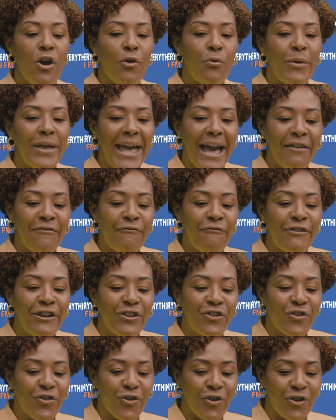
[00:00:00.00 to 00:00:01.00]
We have
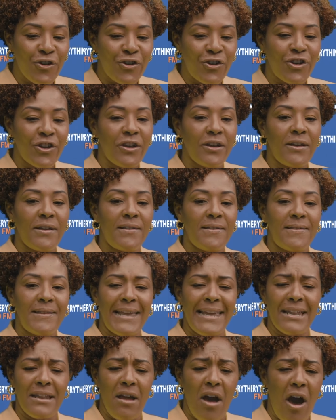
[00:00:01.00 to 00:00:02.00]
researchers
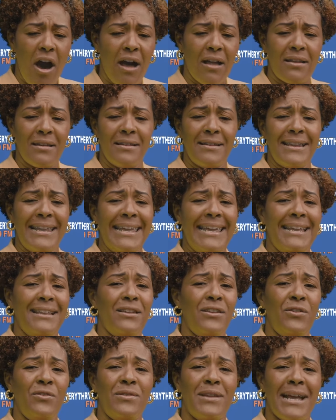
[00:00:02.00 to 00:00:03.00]
in Holland, in
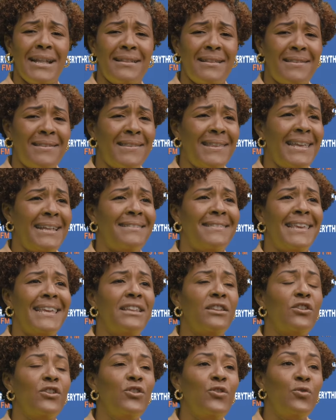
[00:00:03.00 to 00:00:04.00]
the United States,
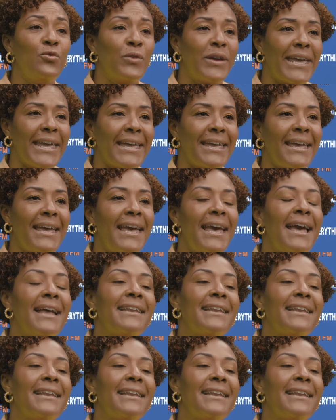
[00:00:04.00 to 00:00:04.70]
in the UK,